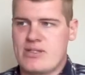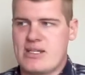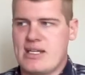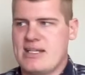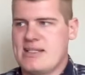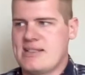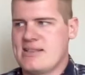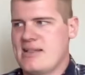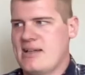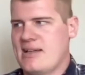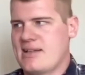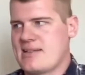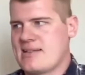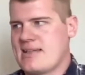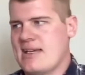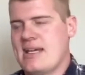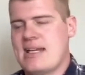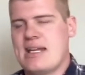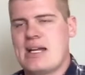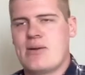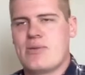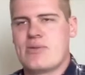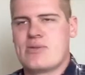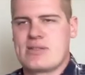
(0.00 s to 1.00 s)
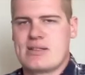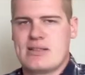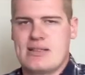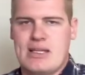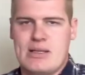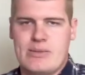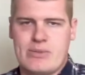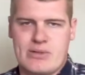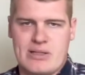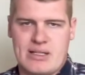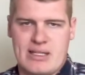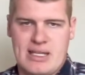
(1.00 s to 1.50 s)
It's like 10 hours of
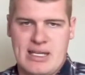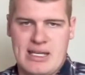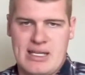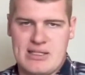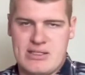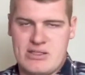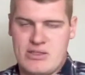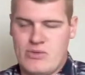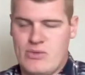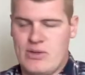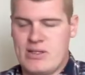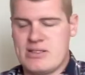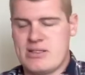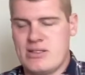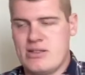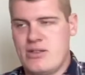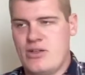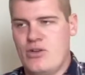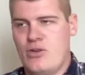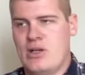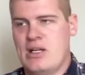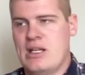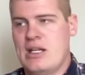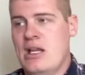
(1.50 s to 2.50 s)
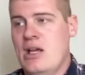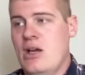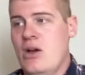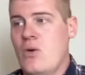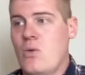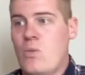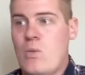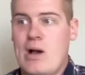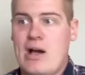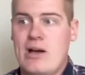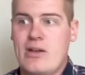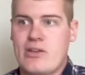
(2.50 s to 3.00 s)
labor to get to it, to do it.
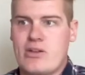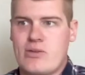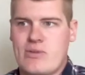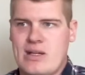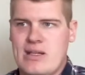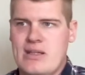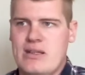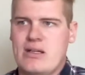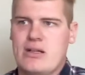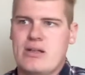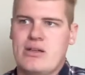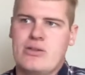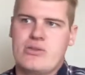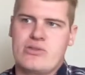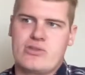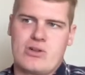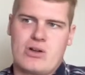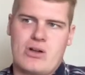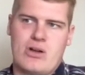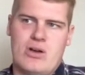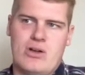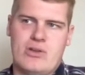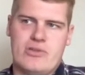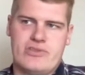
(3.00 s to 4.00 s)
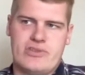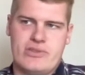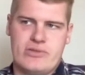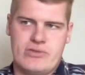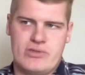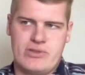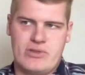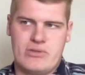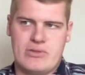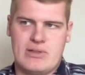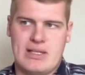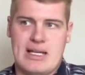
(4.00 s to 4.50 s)
While you're in there, you should also
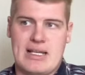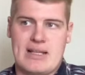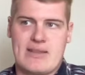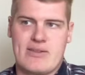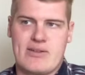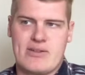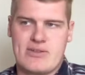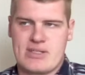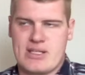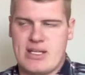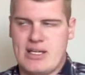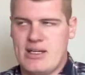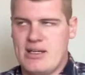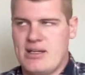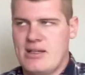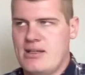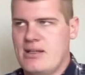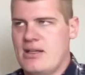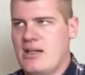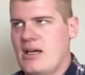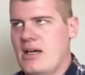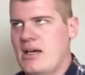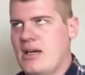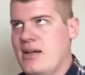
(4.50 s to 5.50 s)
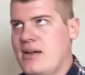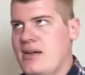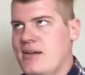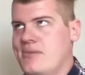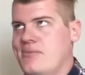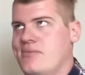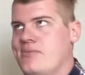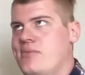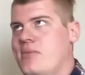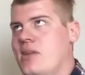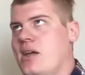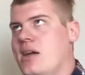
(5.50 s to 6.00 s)
do there's a
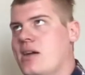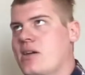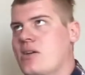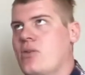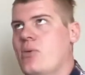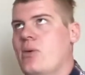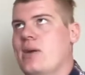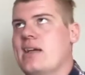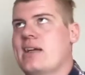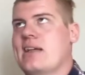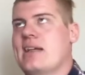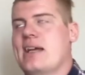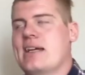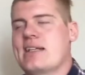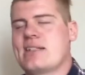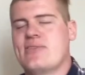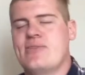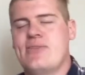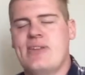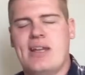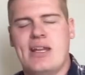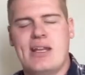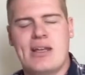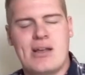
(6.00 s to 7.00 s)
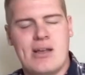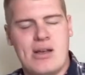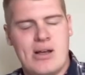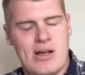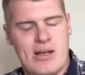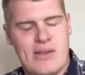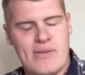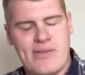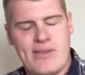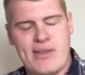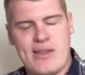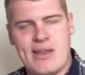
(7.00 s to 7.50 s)
quick connect fitting
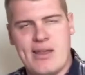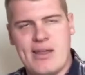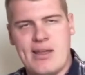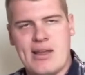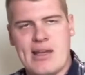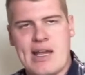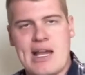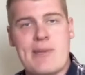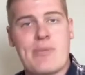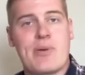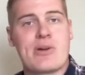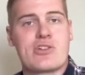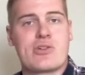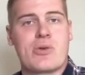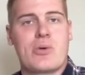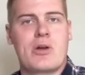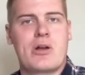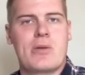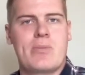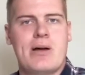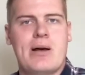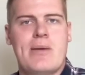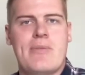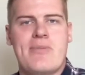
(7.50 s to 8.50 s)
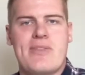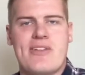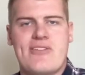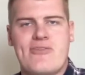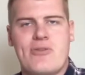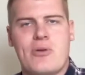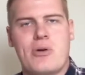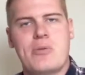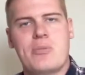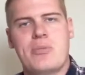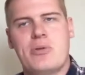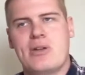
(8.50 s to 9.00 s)
on the high pressure oil pump that
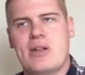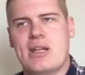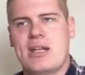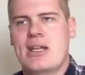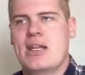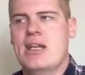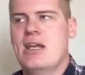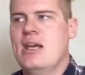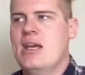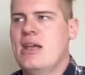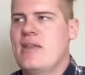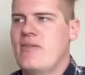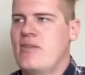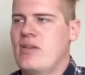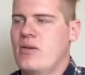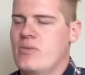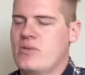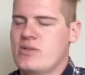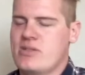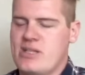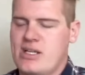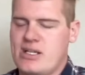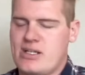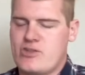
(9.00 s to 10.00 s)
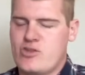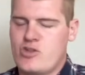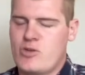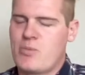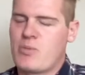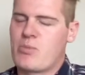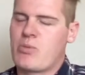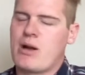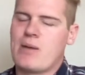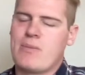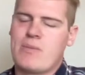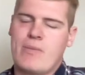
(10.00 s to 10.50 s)
Ford put in that was like
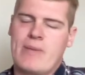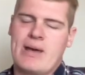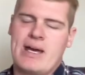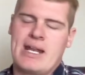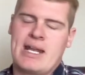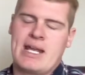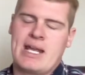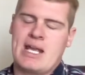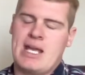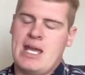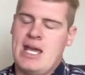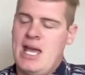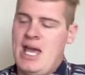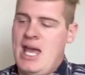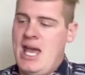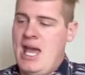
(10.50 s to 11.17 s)
super problematic.